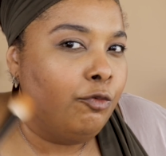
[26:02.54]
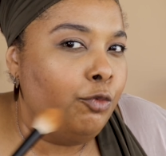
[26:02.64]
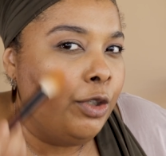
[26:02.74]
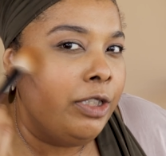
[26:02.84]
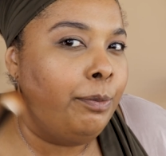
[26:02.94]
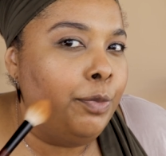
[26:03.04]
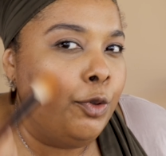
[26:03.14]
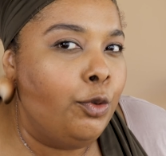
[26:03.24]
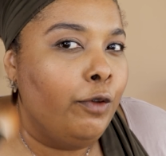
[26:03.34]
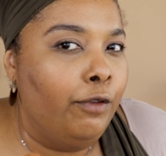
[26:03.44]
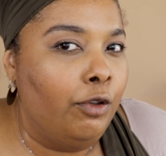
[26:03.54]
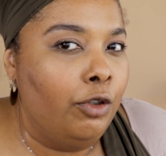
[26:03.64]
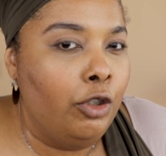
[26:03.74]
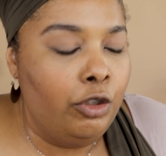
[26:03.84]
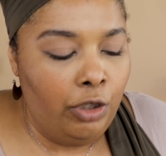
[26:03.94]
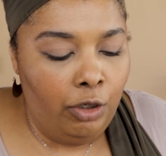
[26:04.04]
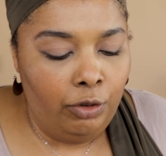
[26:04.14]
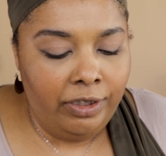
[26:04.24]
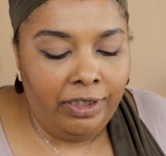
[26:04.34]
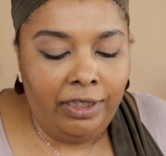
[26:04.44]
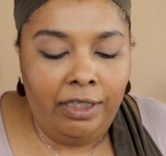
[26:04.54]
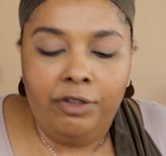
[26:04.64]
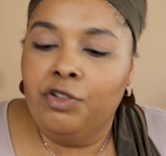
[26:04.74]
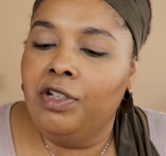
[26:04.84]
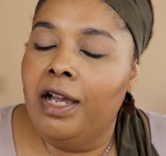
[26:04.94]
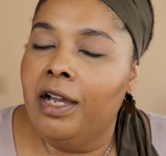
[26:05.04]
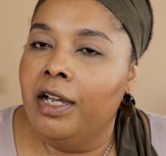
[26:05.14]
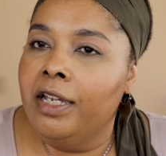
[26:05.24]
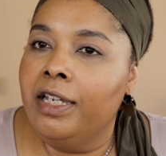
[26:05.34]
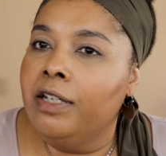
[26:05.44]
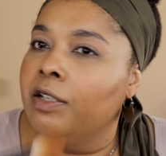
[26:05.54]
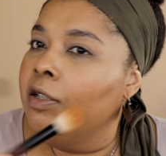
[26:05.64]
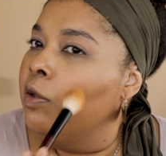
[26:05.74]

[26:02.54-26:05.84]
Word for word: a really beautiful glow. Let's get the other side.